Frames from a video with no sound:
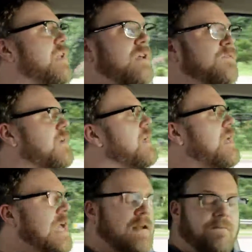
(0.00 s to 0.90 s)
And if
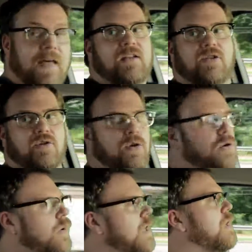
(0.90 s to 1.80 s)
and if that's
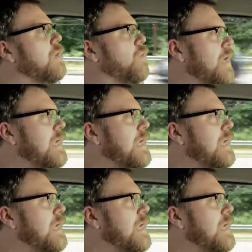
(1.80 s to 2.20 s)
true, we